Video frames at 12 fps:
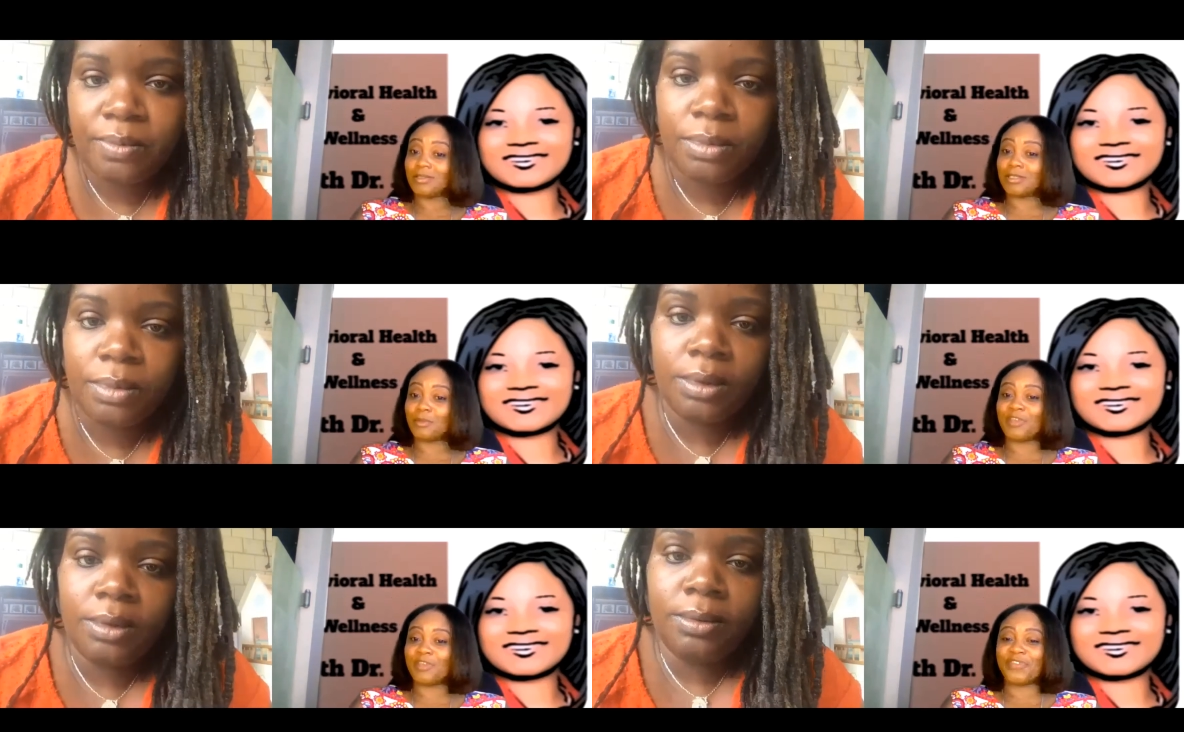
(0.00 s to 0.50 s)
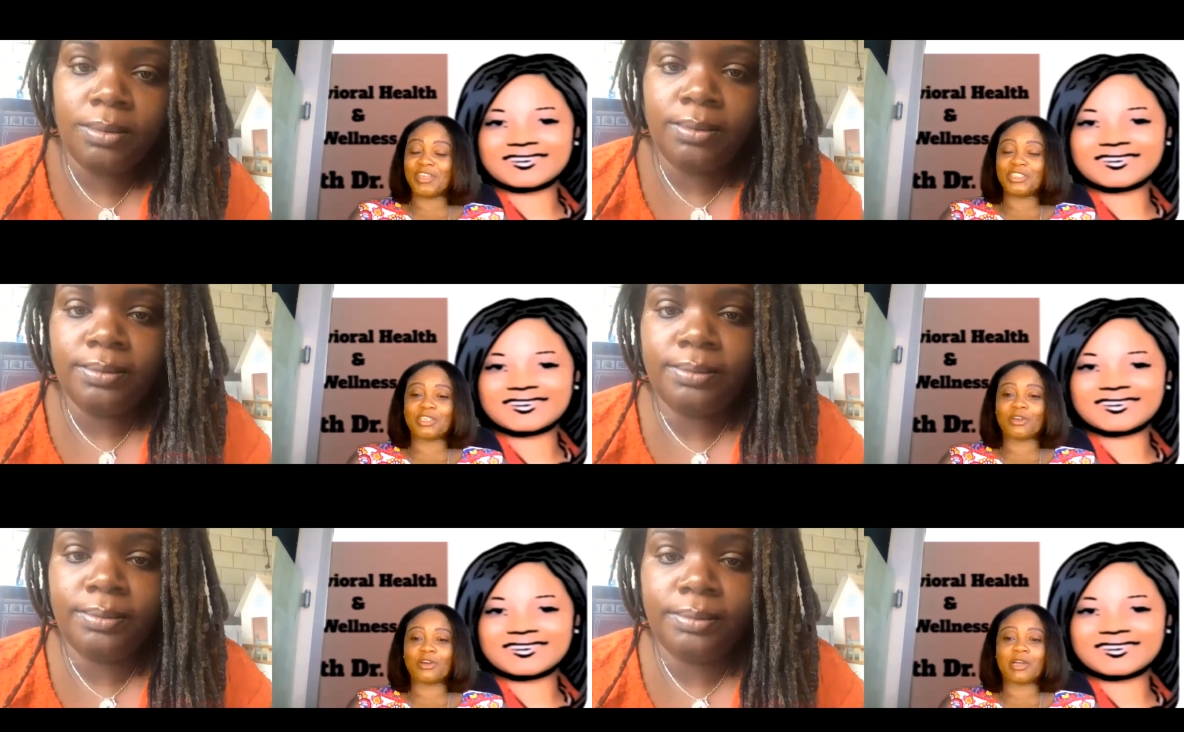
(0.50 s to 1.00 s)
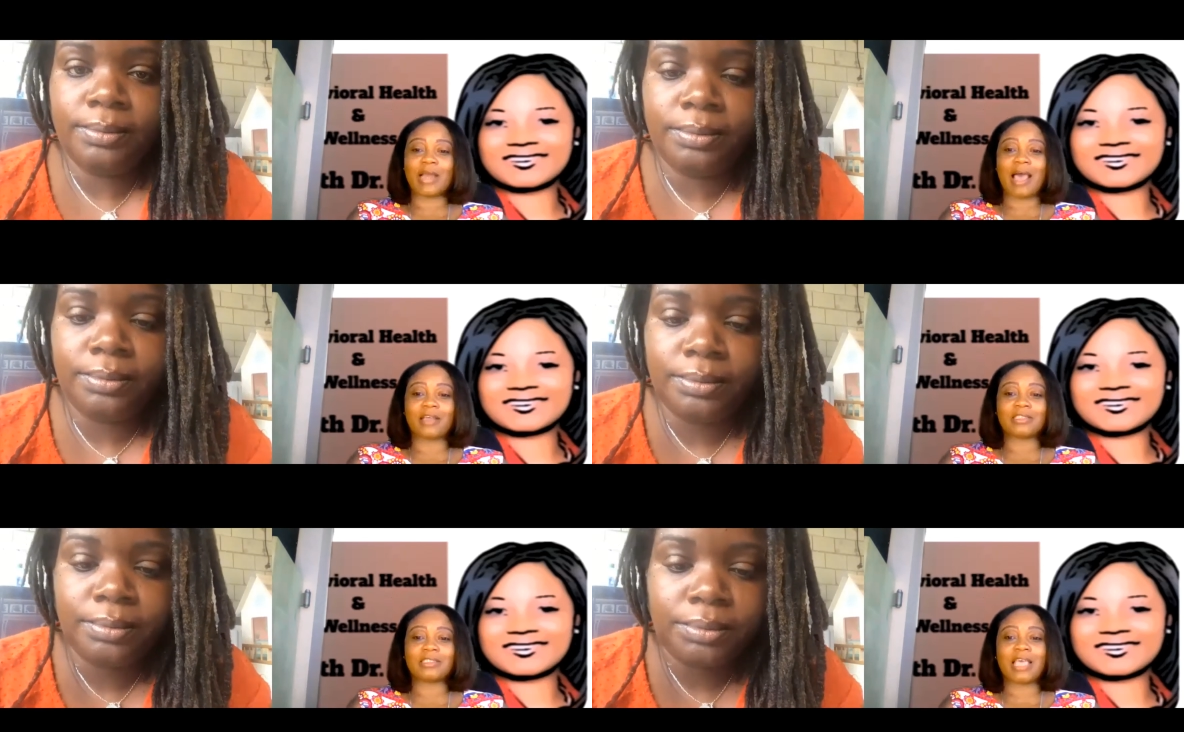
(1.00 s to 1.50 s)
Speaker 1: to be featured on
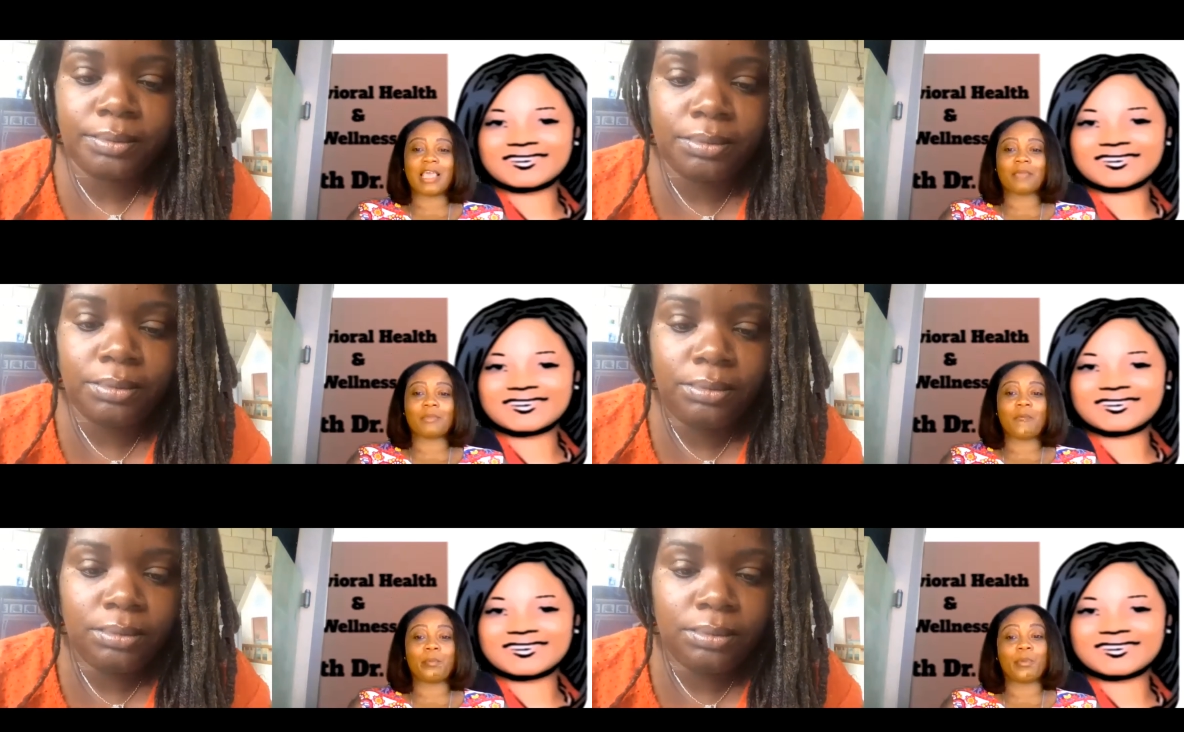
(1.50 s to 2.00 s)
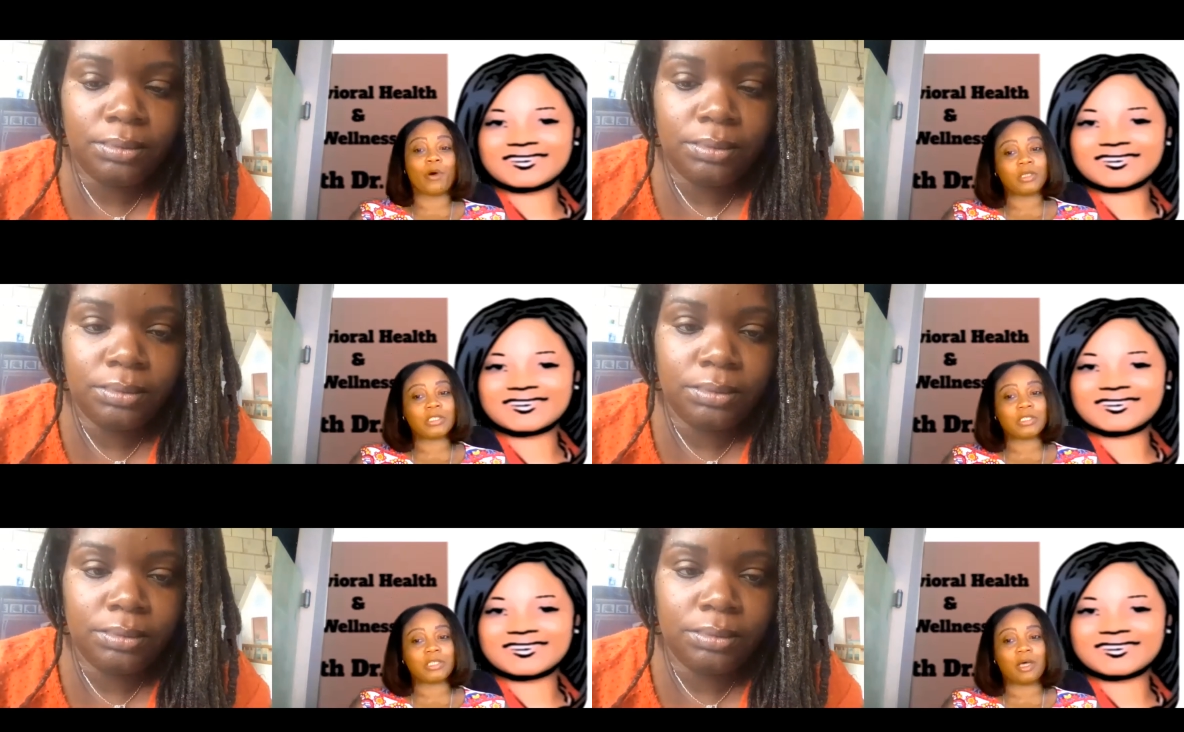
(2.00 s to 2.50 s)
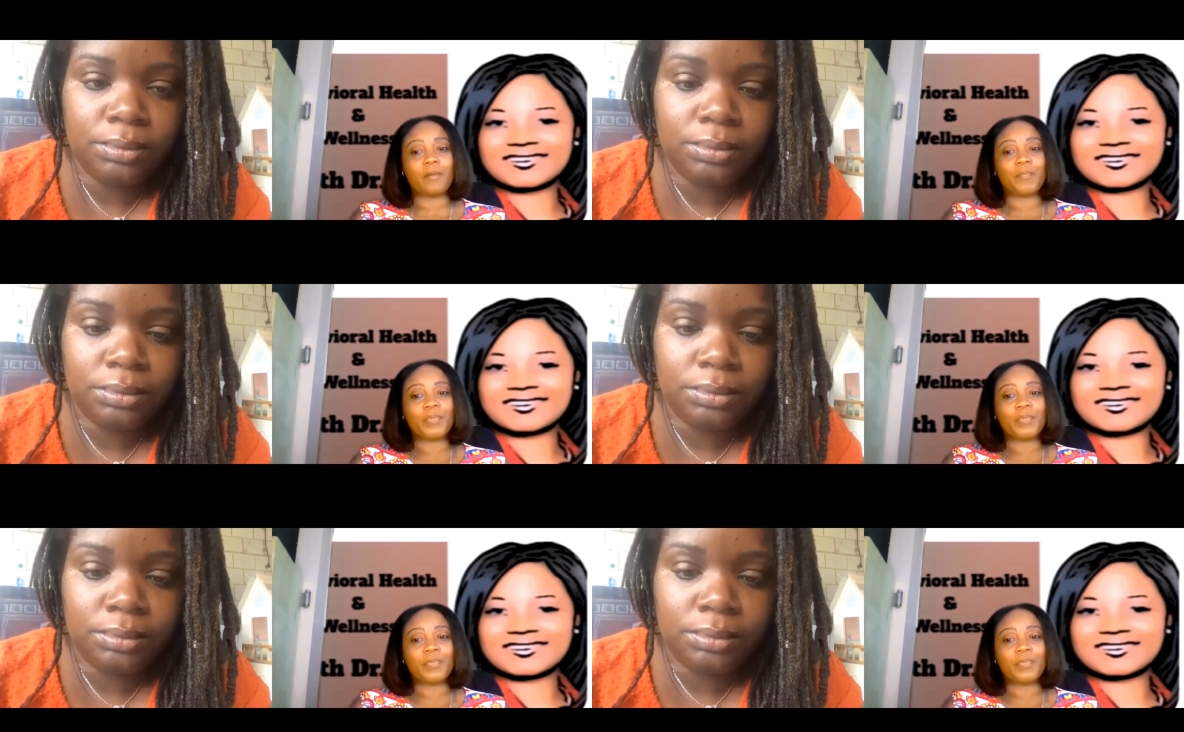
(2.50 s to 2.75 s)
our segment, Bossed Up,